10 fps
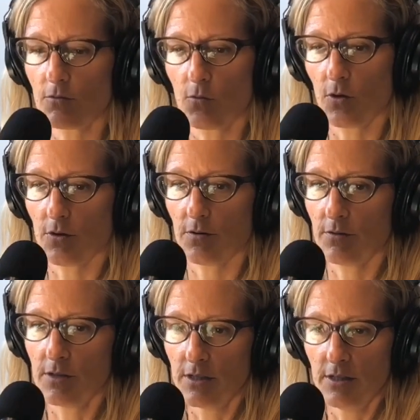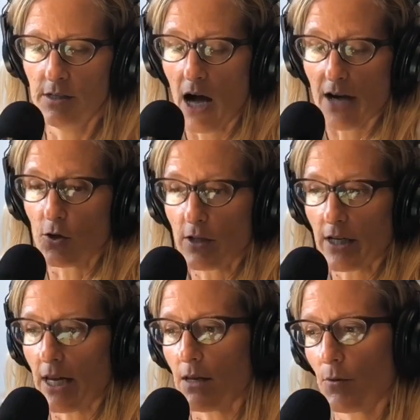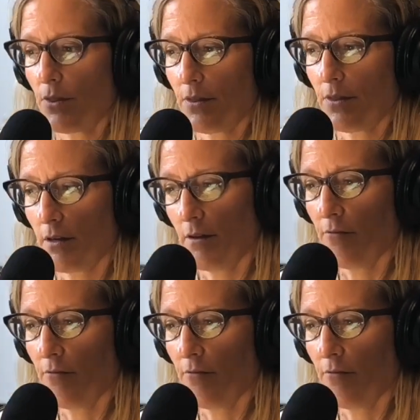were not okay with the